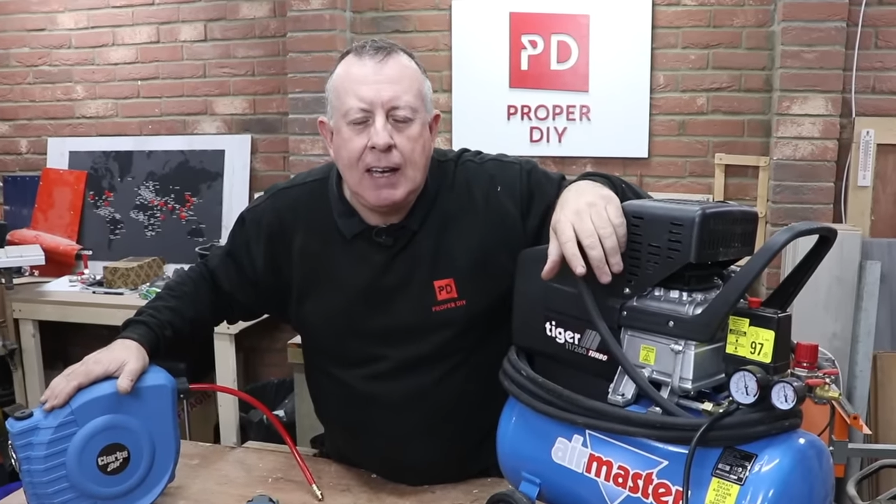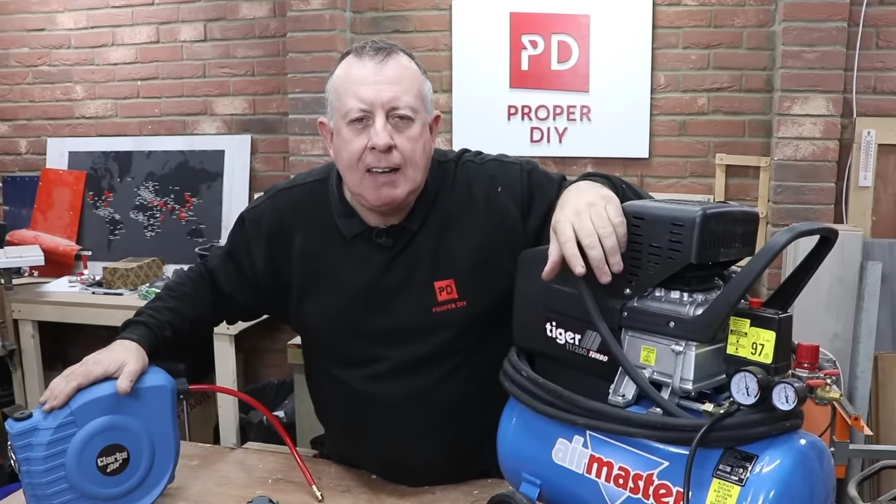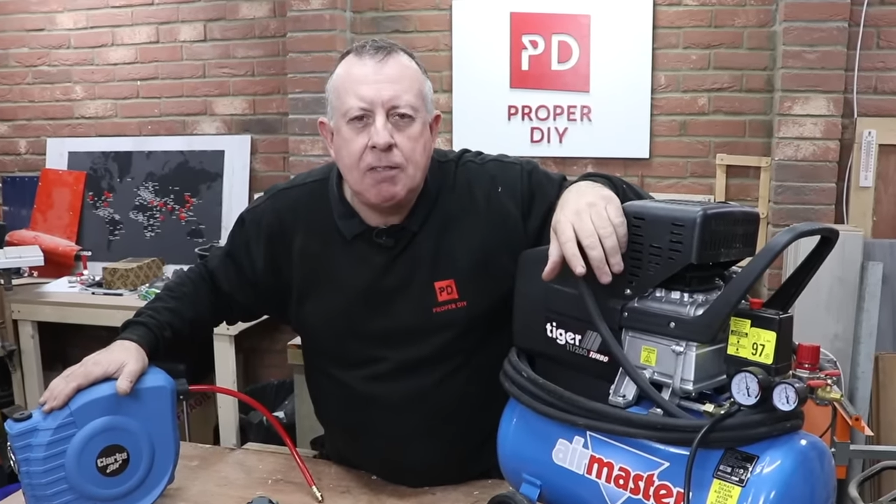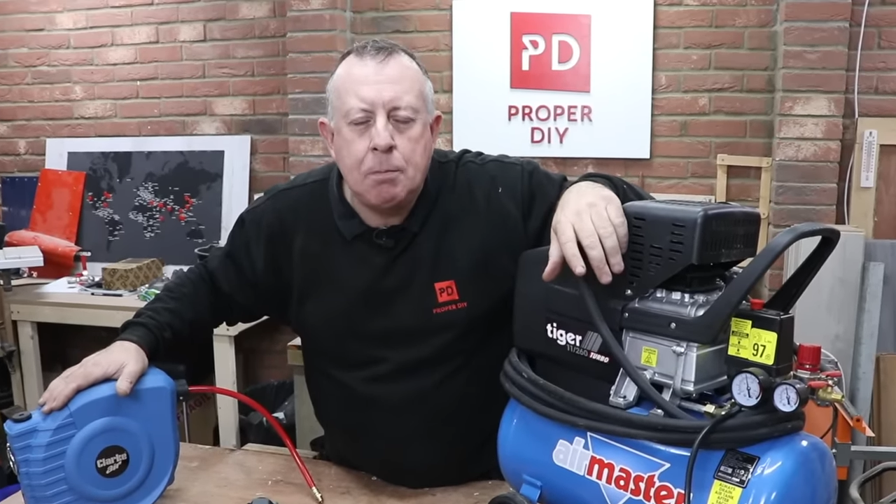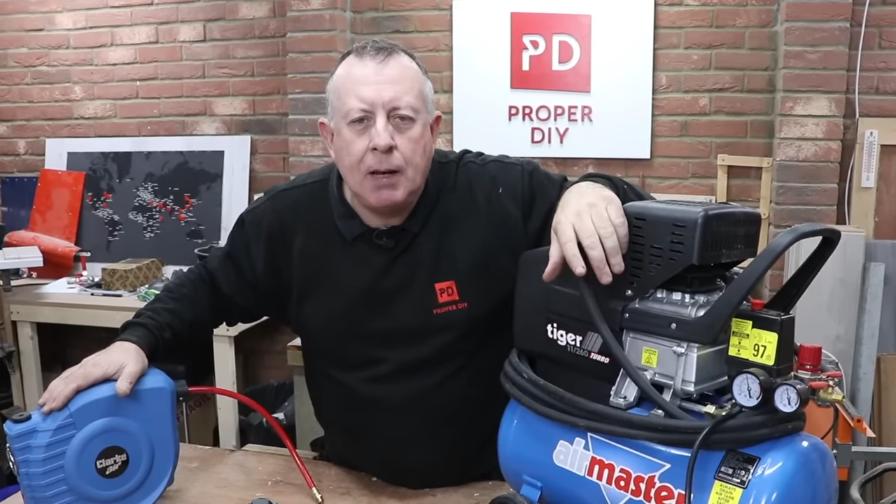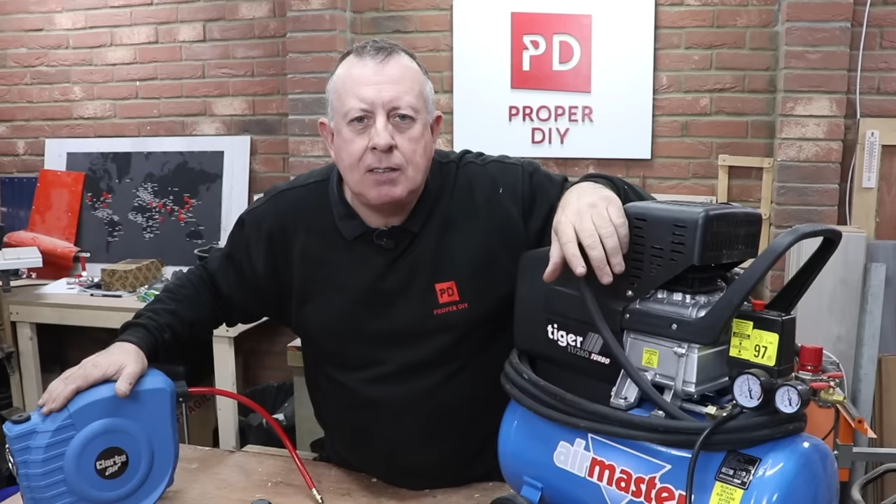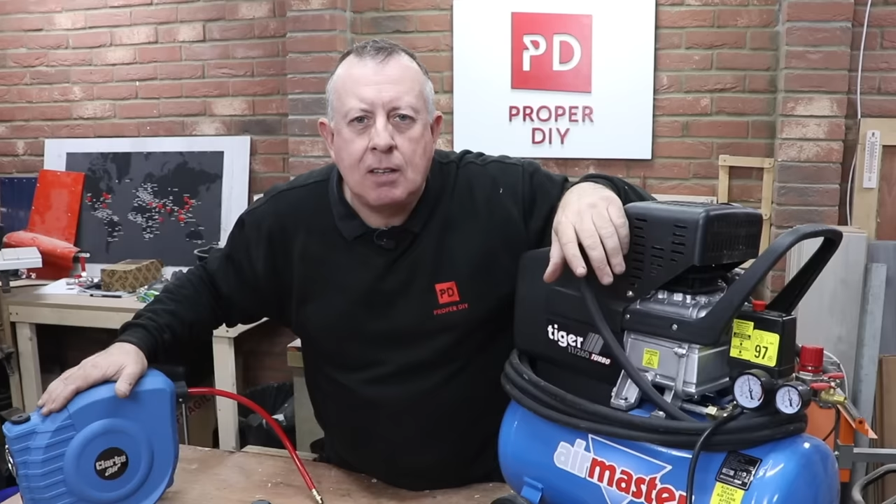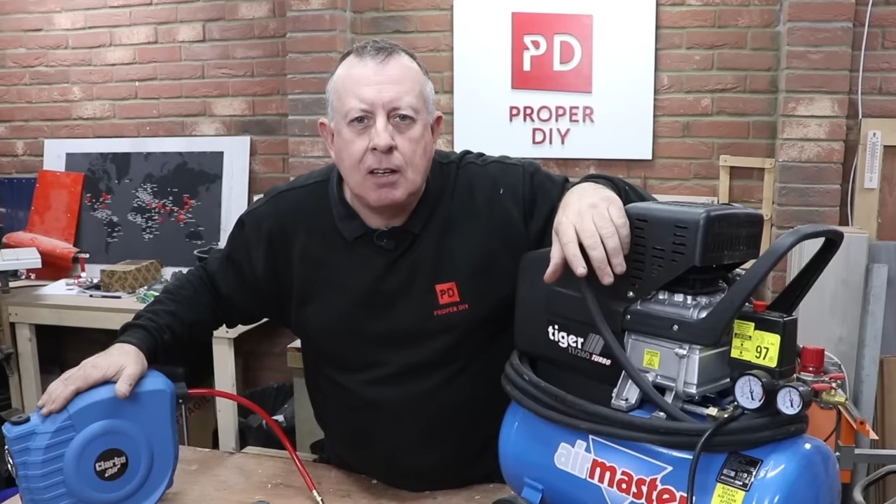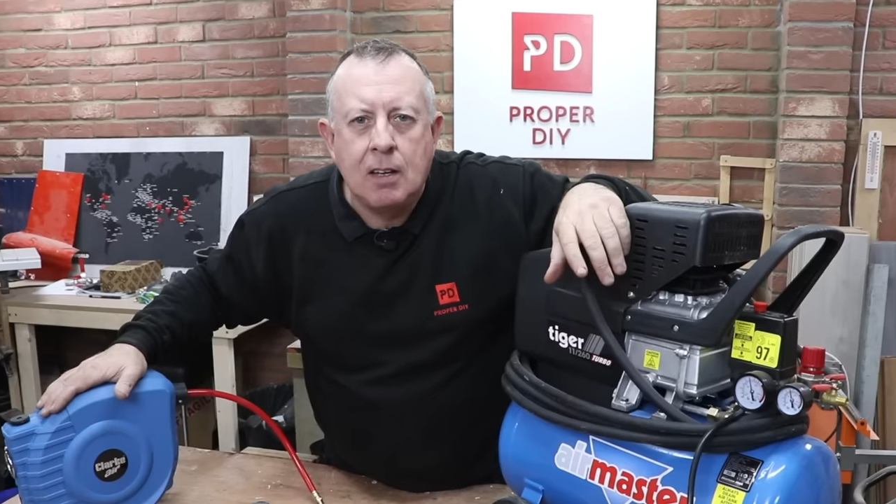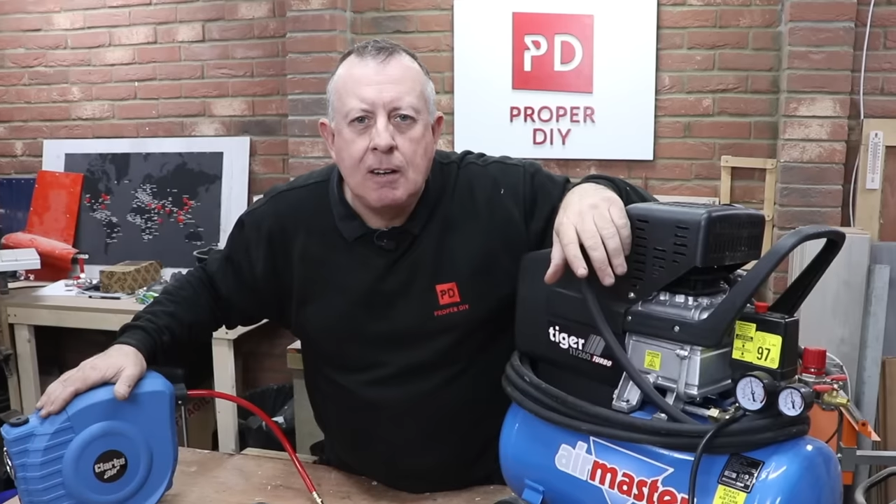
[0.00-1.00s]
even
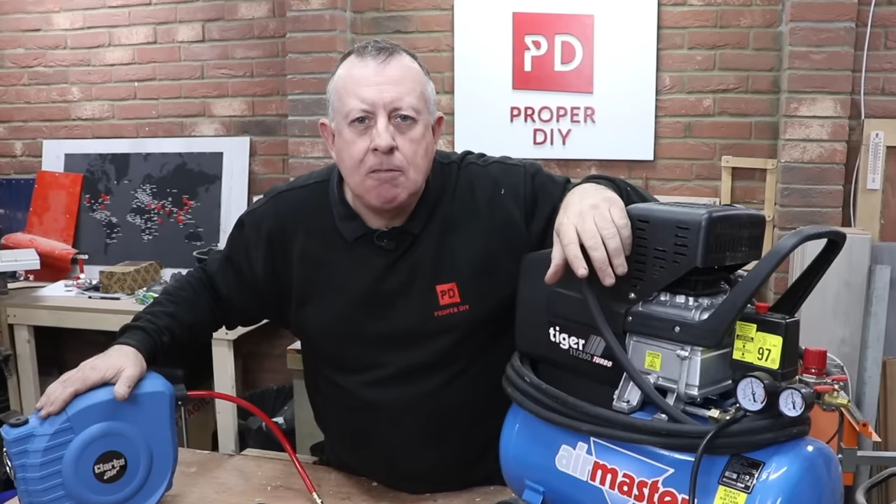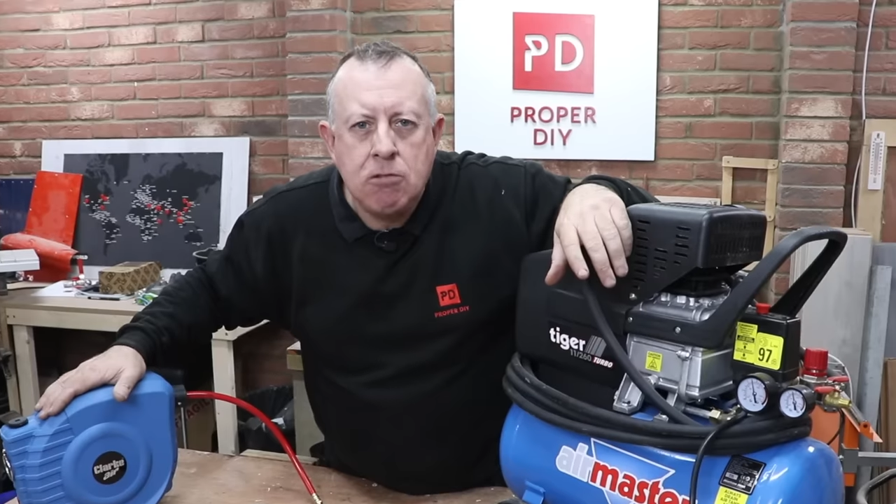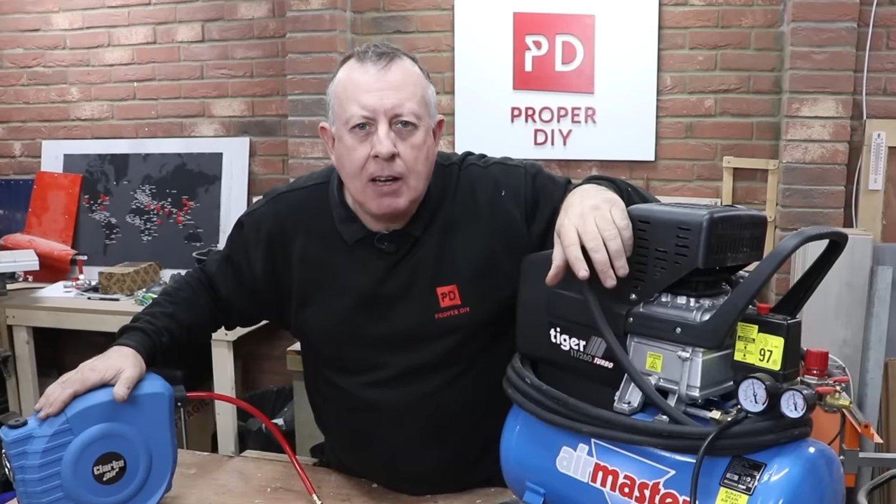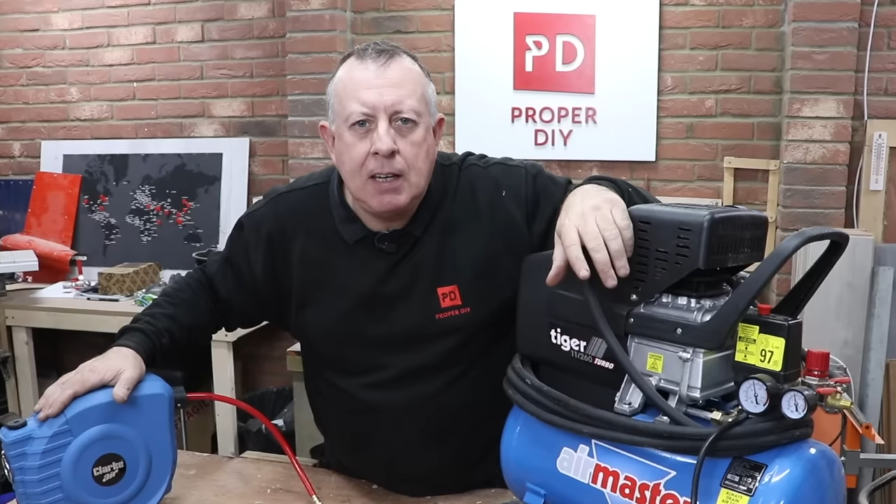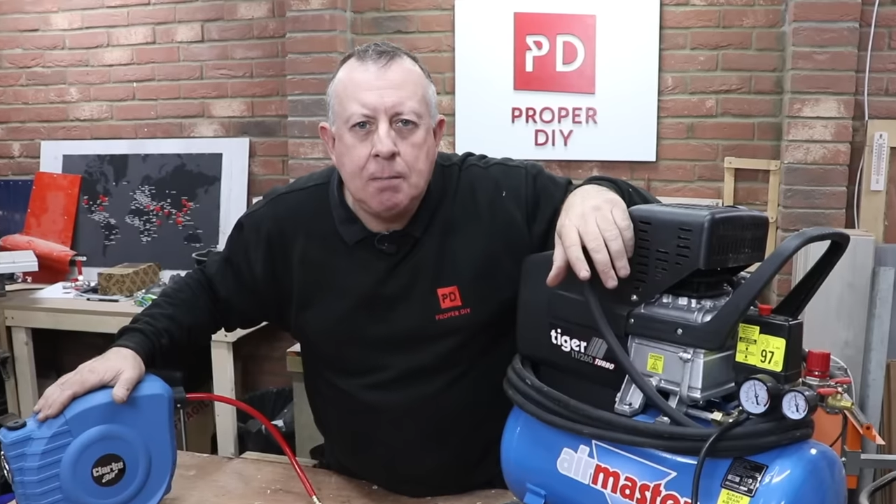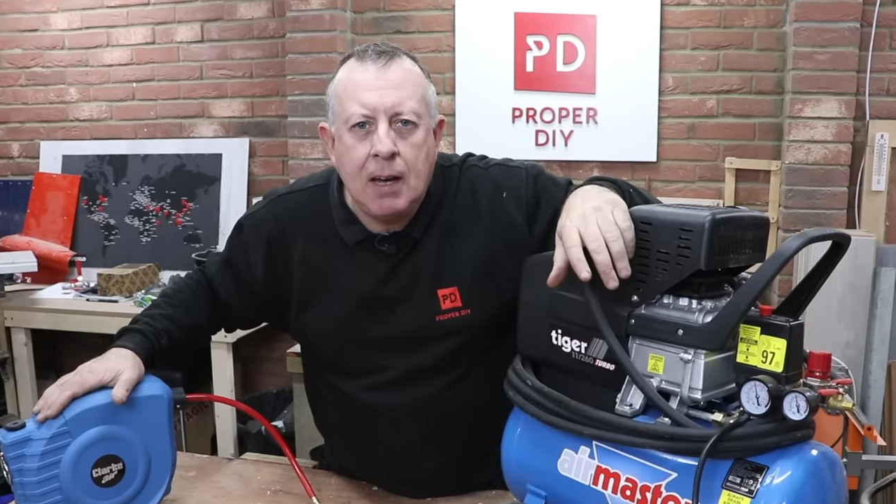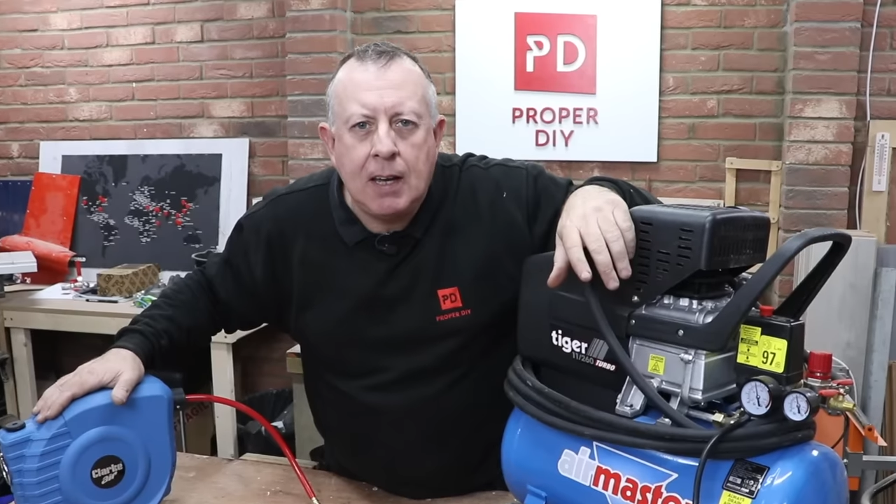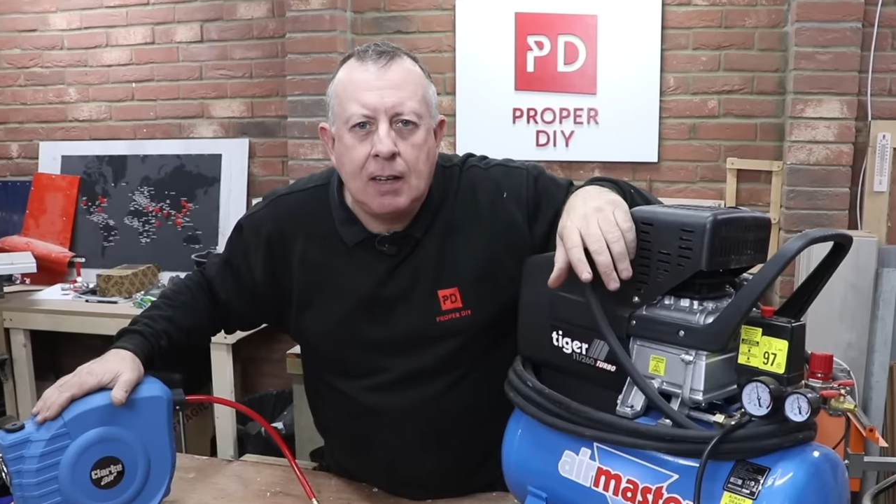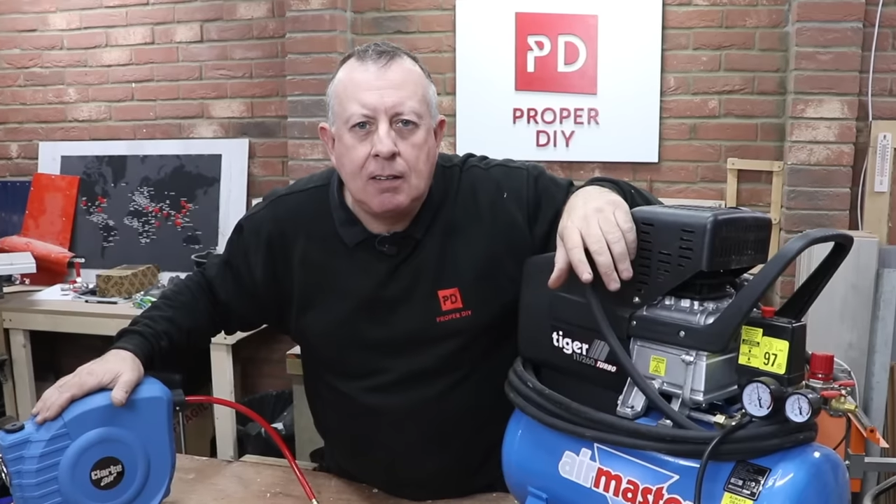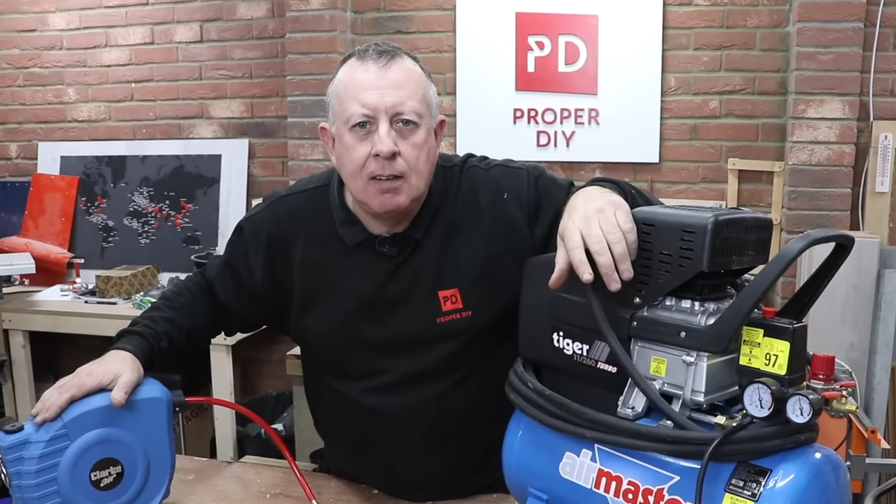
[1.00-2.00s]
better
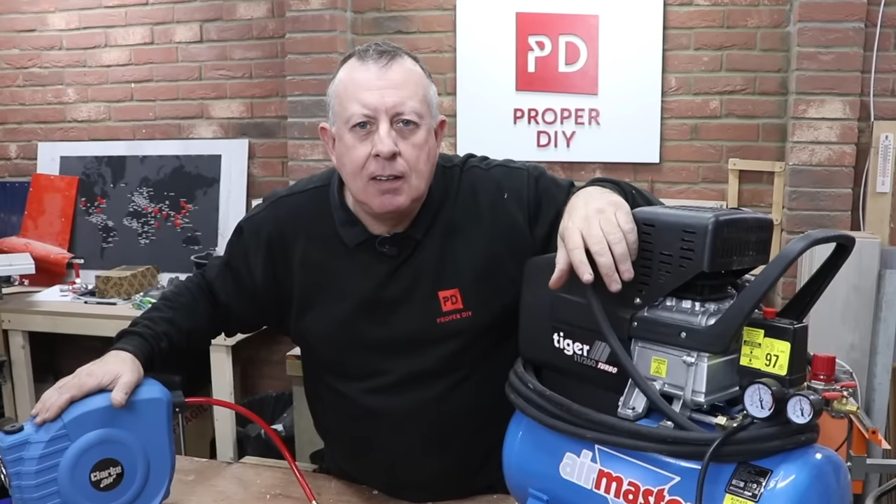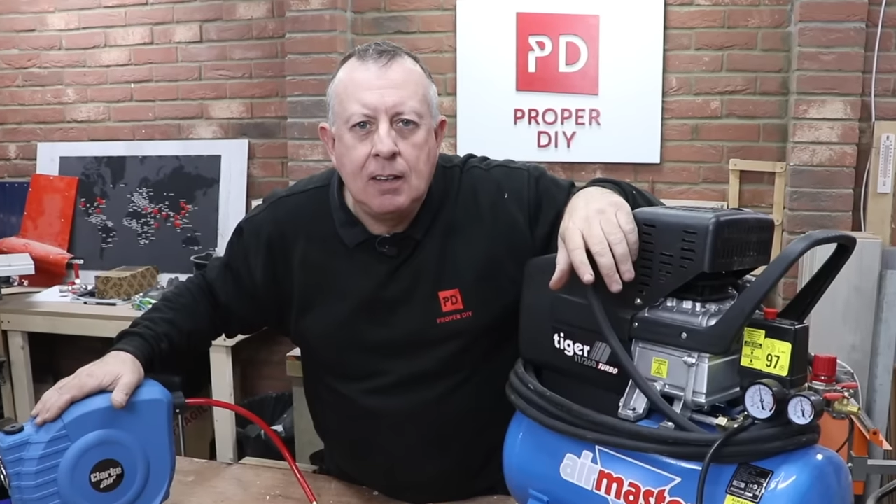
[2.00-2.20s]
ready-made,